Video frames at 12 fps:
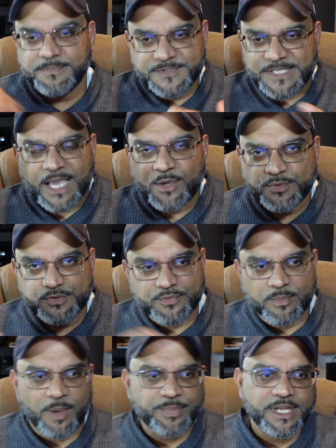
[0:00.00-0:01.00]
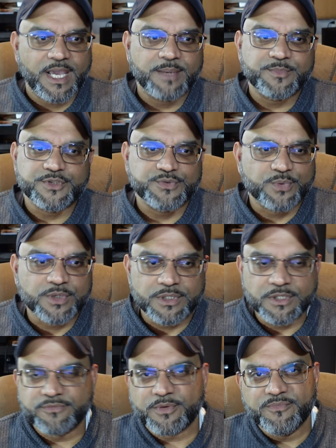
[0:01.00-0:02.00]
sounds from Oppenheimer's
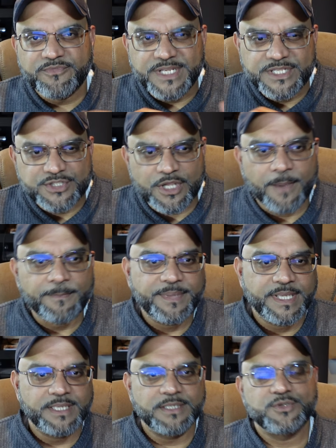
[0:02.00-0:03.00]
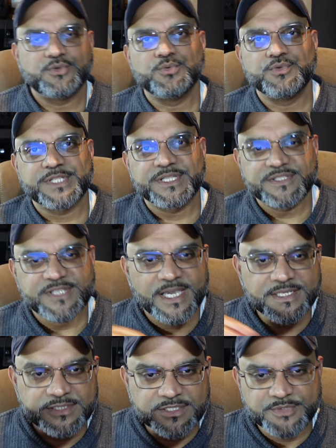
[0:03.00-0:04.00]
world, from feet stomping to
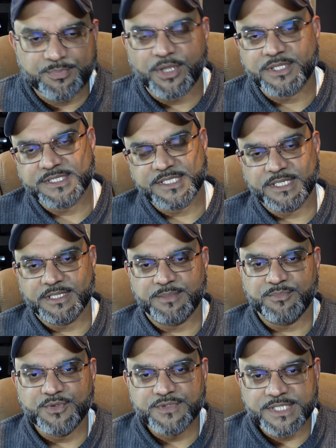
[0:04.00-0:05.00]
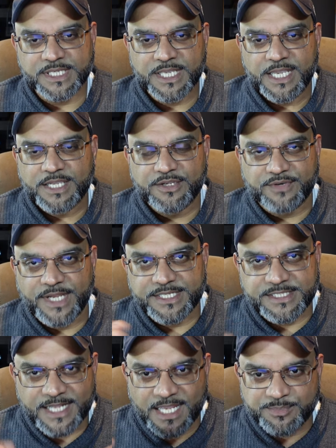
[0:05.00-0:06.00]
synthesizers pulsing. The music creates
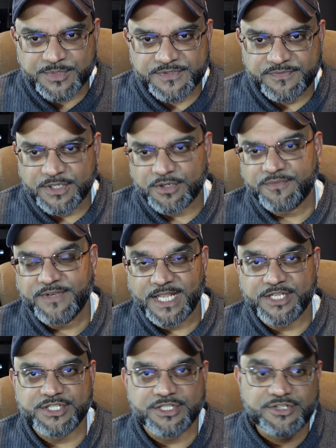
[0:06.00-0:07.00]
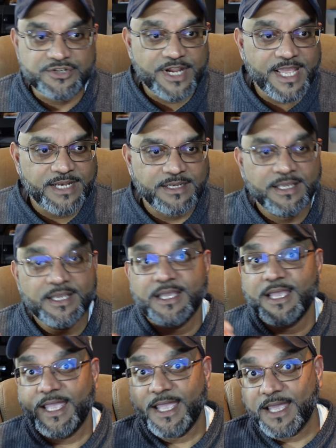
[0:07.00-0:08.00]
an atmosphere of tension, dread,
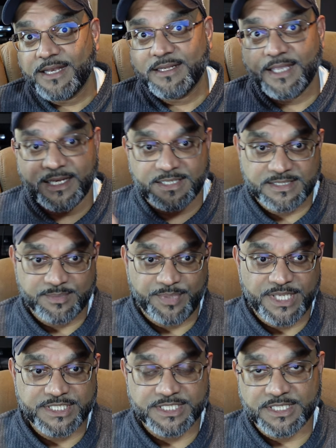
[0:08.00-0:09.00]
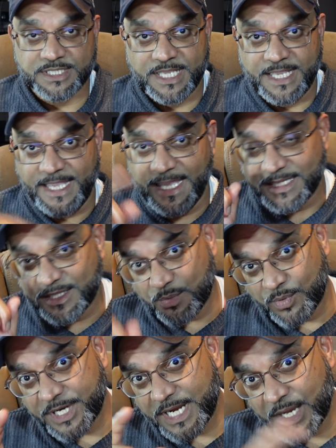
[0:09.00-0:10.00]
and anticipation. At the
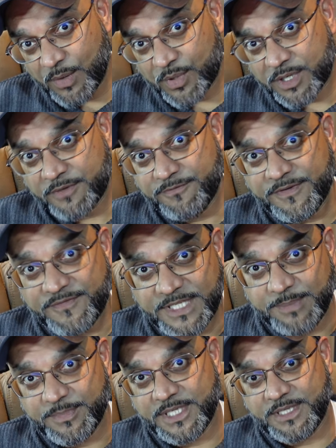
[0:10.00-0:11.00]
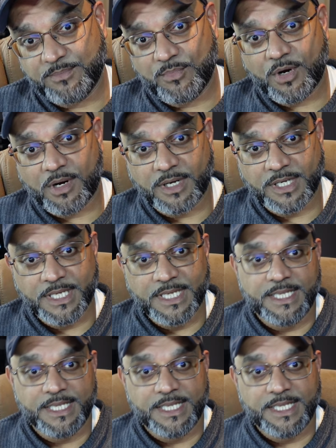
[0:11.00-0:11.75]
1 hour 50 minute mark,